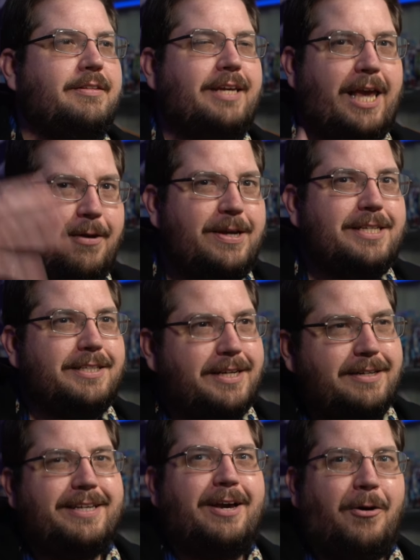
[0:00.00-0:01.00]
Kiwi's
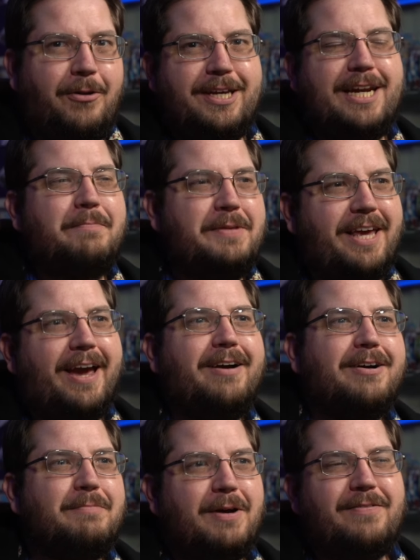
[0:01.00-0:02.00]
literally holding it up in the
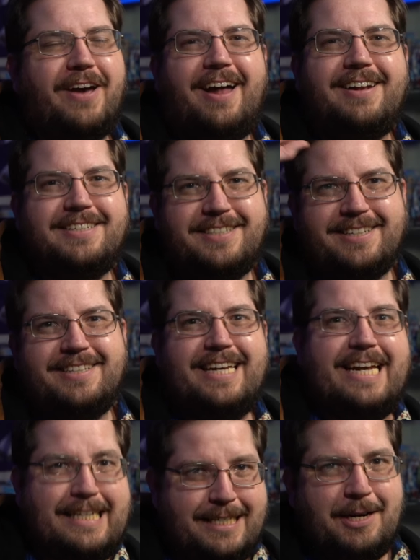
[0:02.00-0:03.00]
air above Alice and
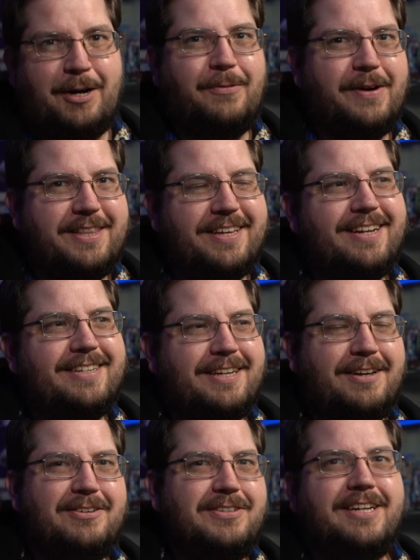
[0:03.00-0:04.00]
teasing her with it
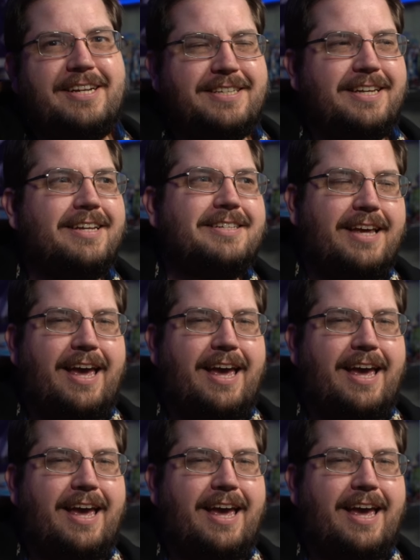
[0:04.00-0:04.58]
until Utena says,